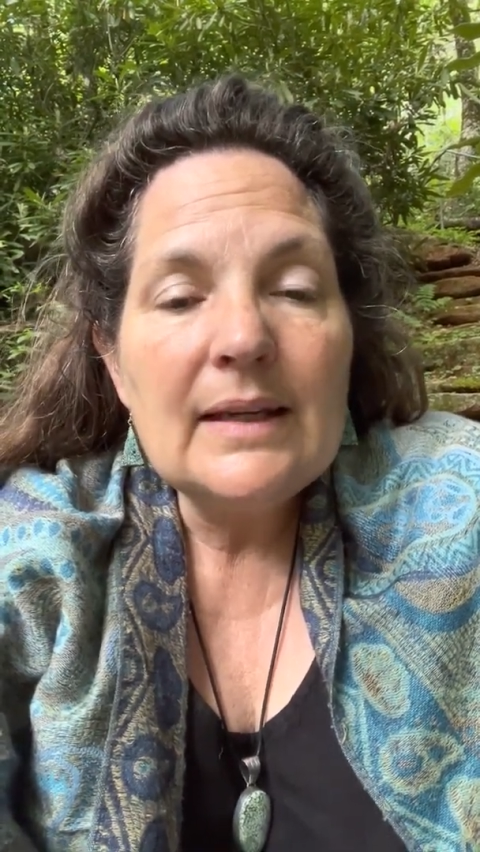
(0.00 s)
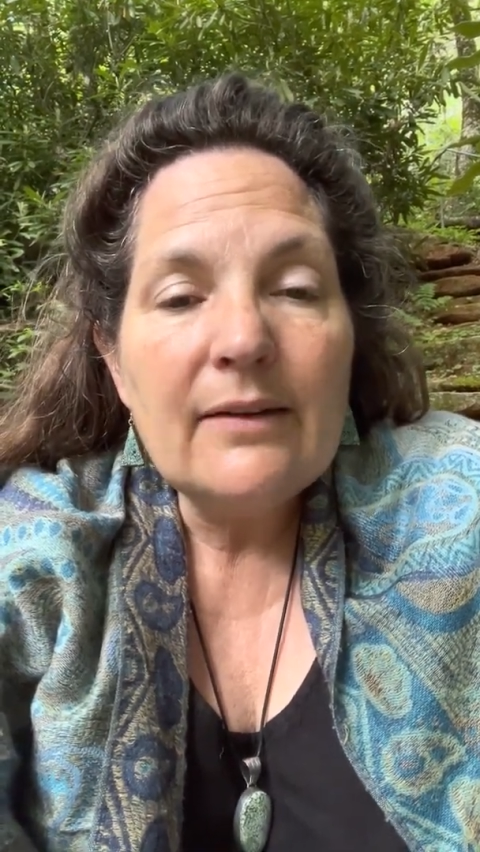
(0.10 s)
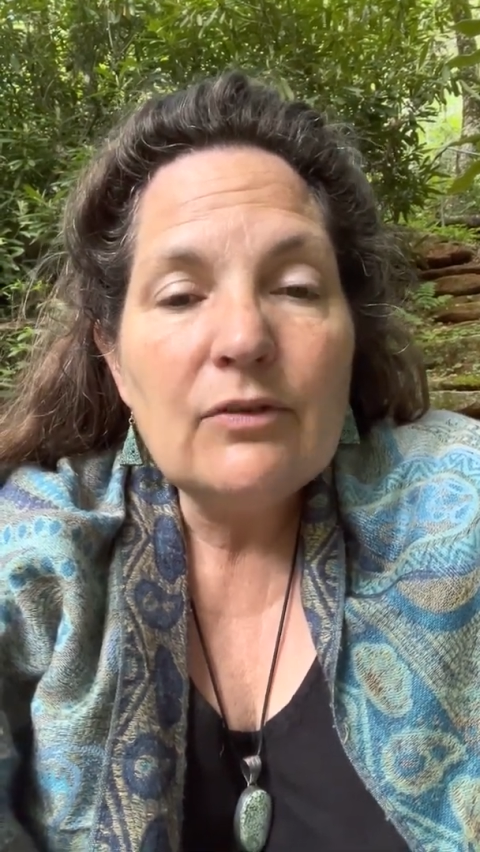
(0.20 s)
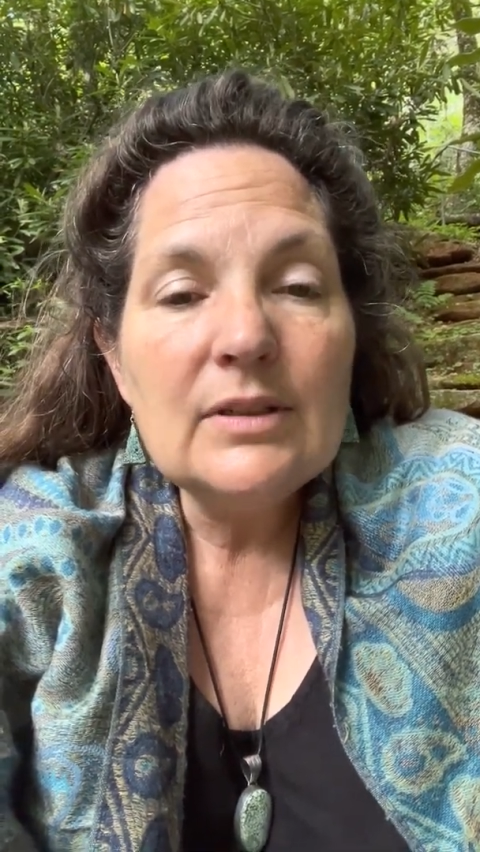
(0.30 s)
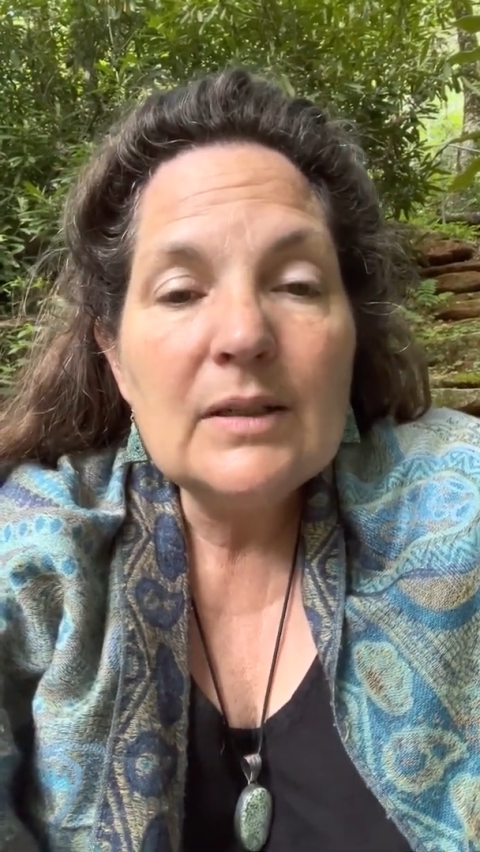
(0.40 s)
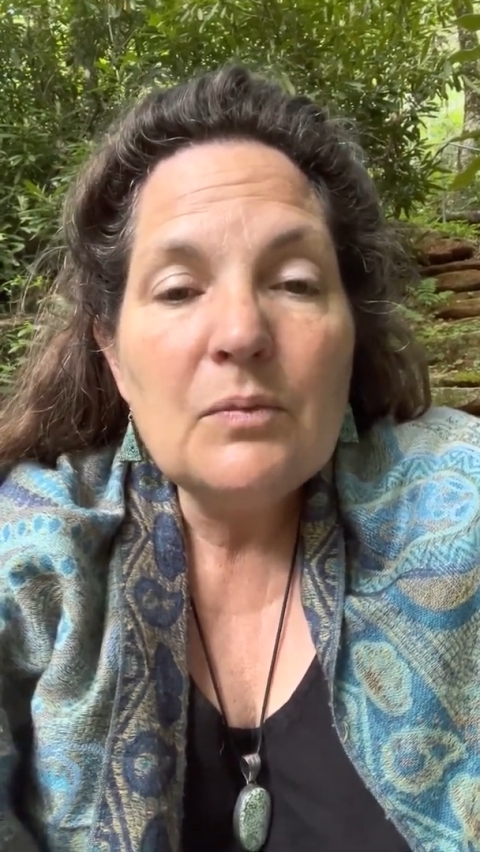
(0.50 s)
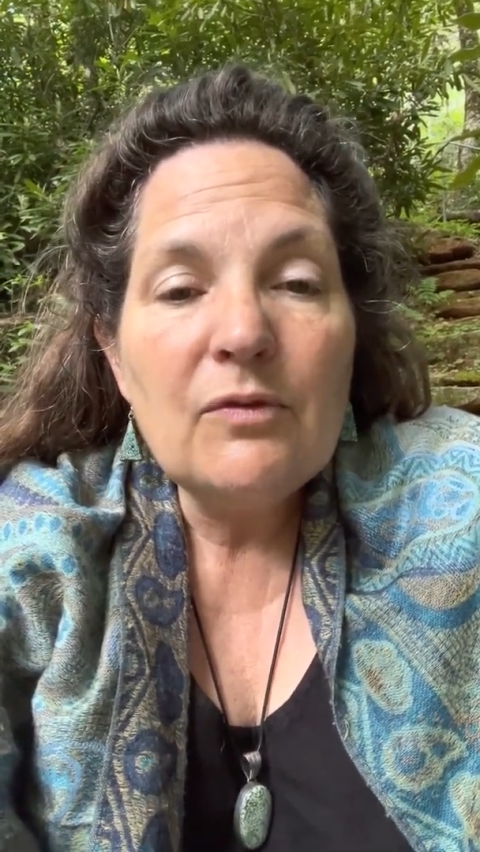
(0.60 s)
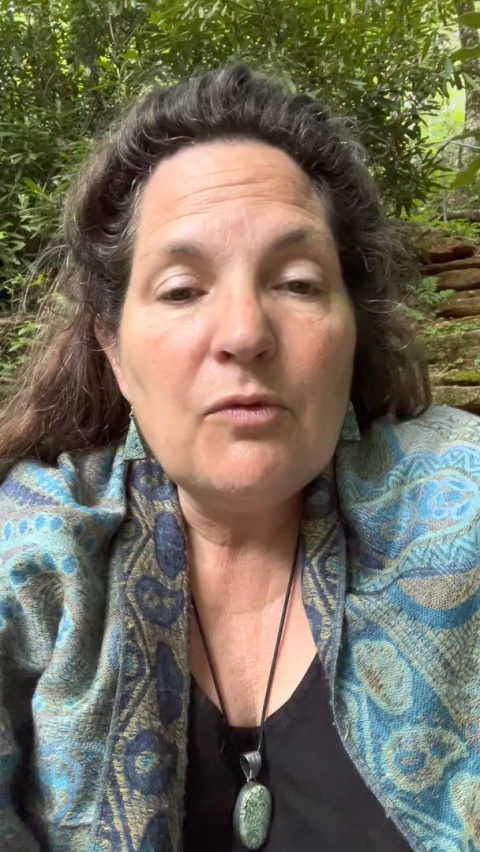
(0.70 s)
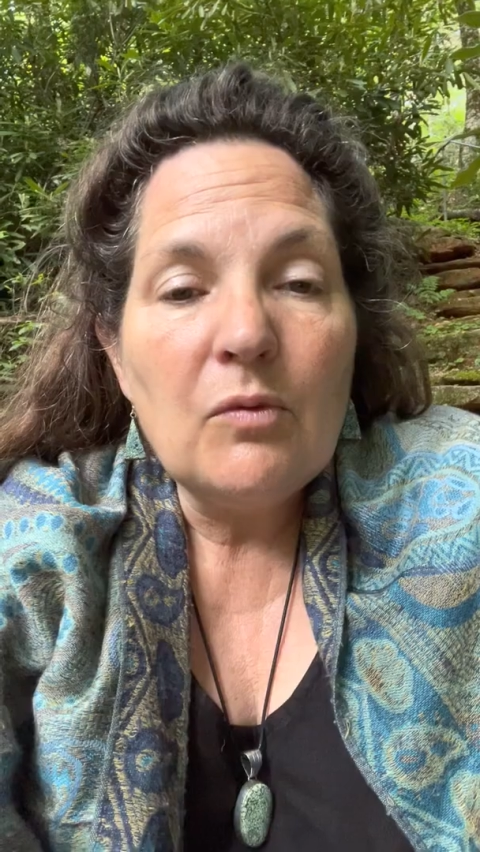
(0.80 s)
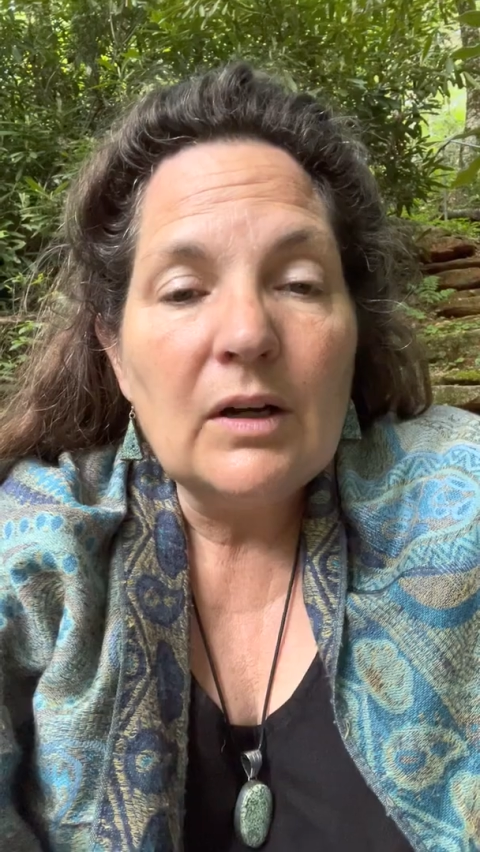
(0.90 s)
never did
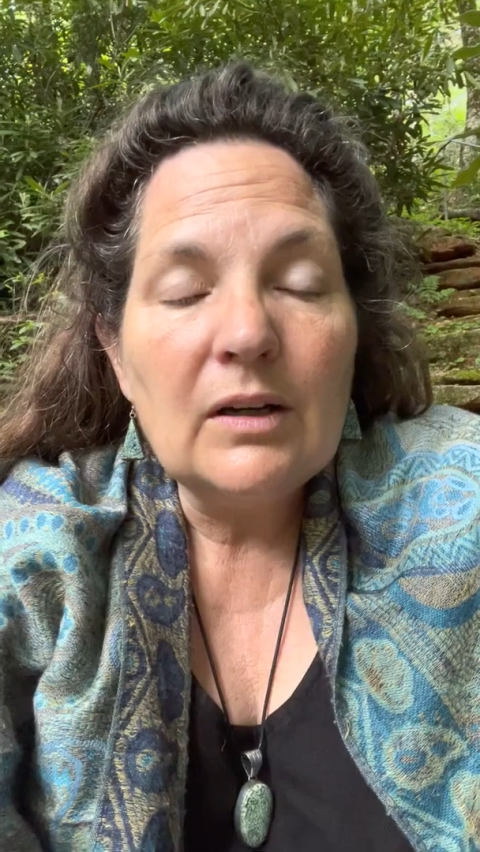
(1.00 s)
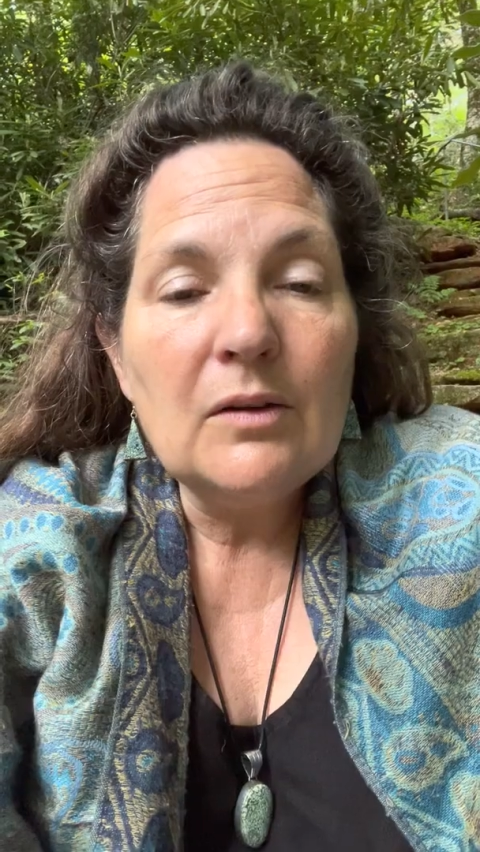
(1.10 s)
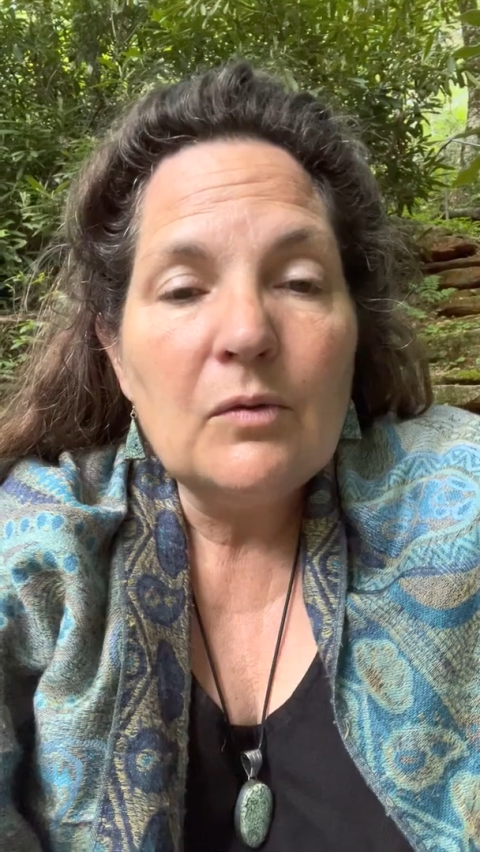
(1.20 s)
before